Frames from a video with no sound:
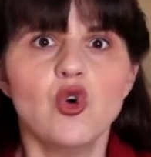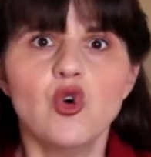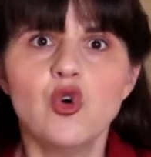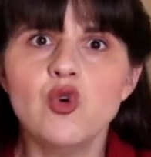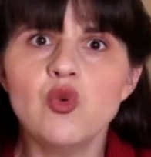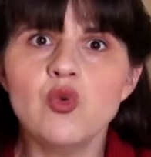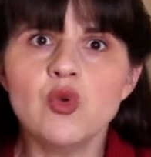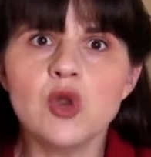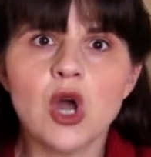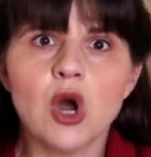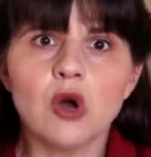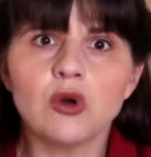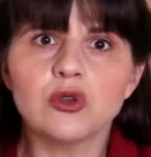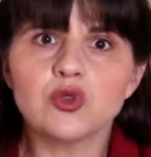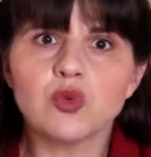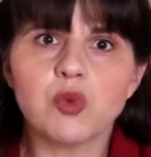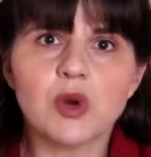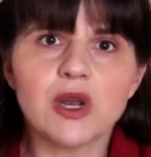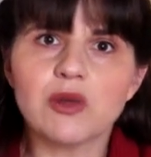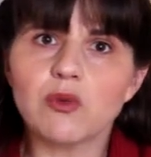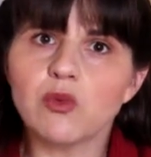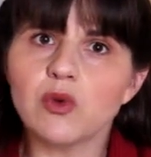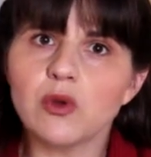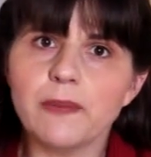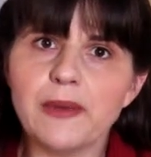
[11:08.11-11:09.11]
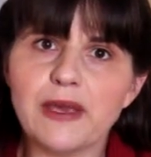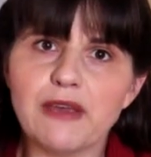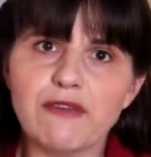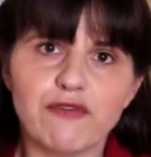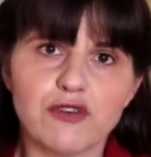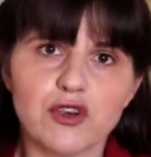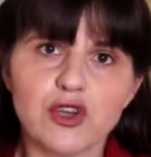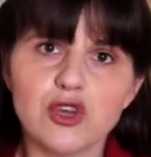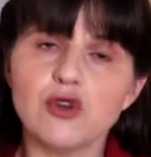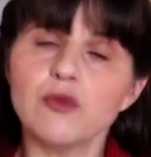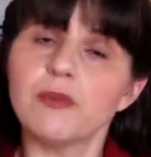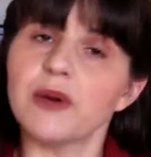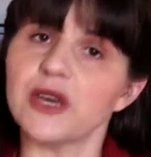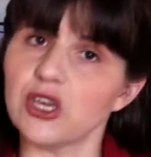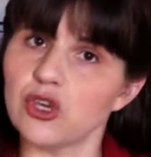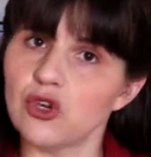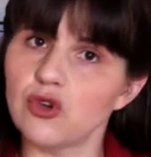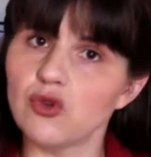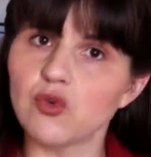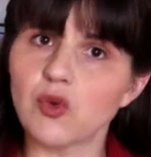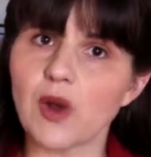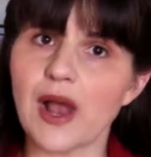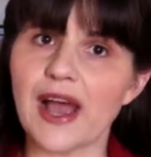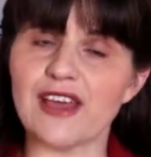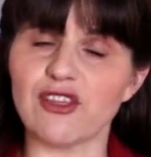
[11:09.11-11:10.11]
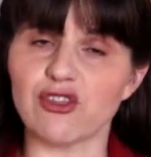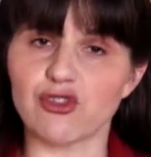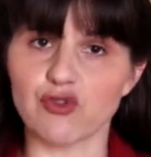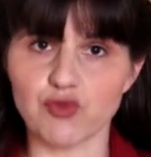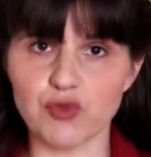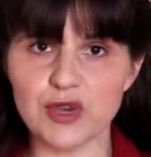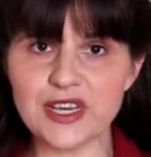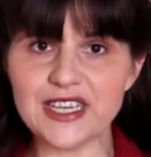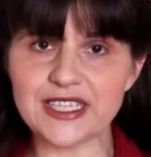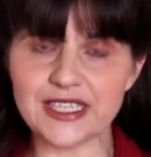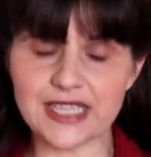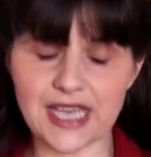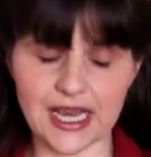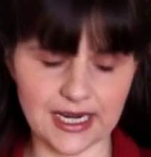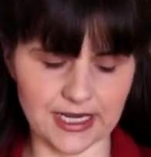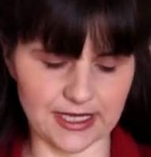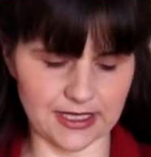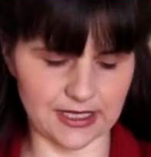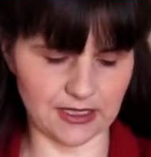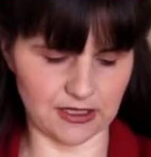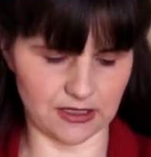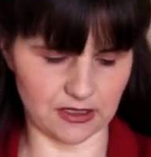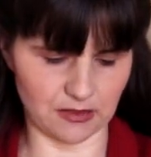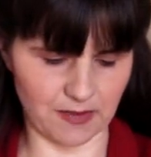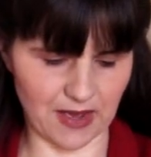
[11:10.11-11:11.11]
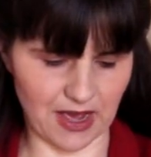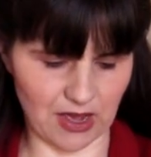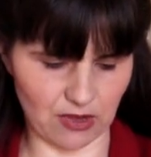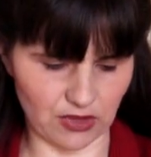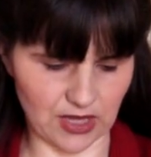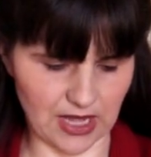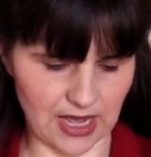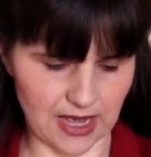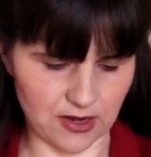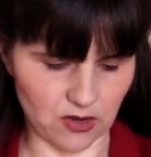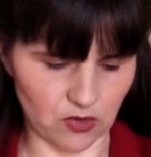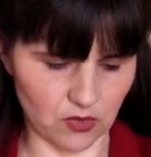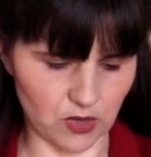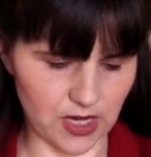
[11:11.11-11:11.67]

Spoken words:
Who knows what it will be for you, but you write 3 sentences about that,